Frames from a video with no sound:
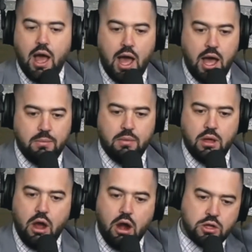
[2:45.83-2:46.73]

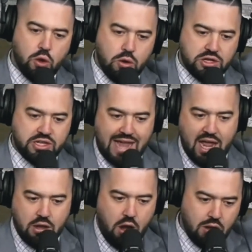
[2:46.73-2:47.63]
Our torch is
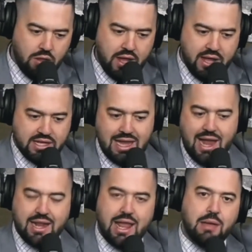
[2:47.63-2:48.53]
on. Our light is
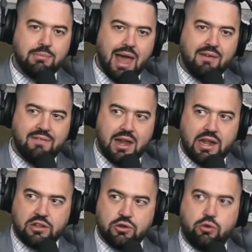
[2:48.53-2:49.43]
on. NBI
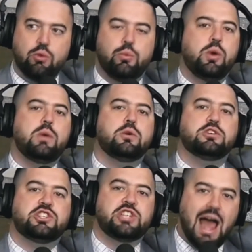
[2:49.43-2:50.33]
Financial Group, we will
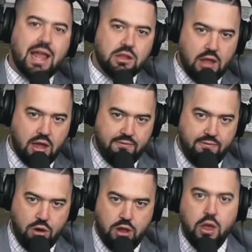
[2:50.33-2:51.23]
shine the light
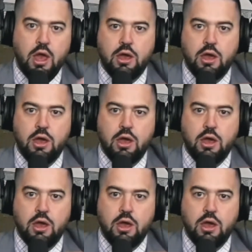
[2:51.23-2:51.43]
for you.